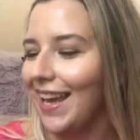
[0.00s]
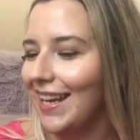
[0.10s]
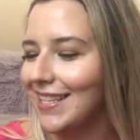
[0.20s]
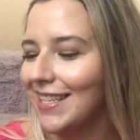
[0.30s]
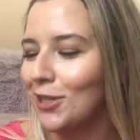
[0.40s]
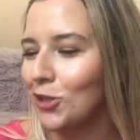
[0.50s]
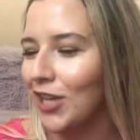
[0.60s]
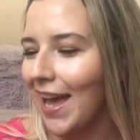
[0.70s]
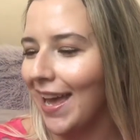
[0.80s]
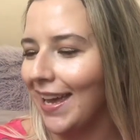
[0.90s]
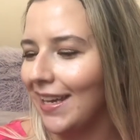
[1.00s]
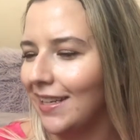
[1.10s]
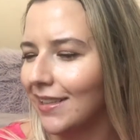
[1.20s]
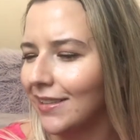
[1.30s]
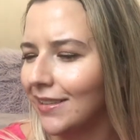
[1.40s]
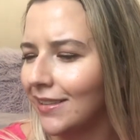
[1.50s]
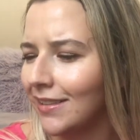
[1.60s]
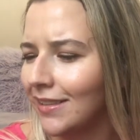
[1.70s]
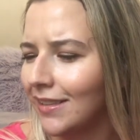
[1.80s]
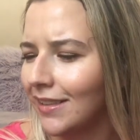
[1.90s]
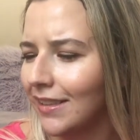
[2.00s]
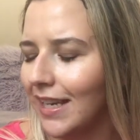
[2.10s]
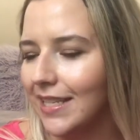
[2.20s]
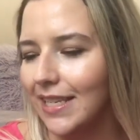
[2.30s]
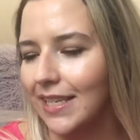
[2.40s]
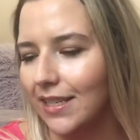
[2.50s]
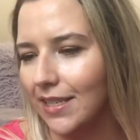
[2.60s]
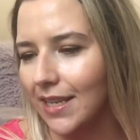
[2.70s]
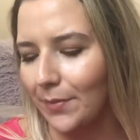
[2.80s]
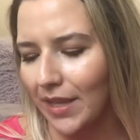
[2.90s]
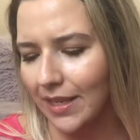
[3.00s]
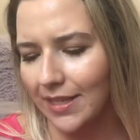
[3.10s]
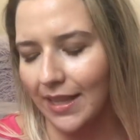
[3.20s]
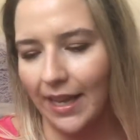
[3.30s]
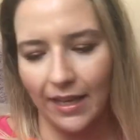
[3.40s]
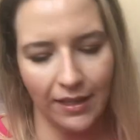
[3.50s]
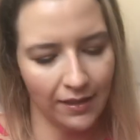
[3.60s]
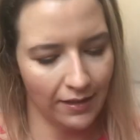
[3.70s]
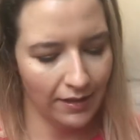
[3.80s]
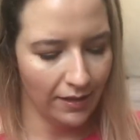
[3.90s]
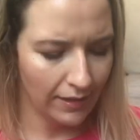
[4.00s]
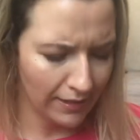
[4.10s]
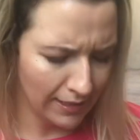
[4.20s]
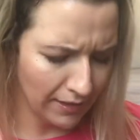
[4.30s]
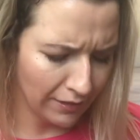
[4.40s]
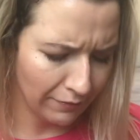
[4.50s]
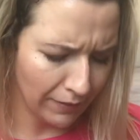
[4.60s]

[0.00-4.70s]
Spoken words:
It is in the shade, it's in something, it's in like, it says it on the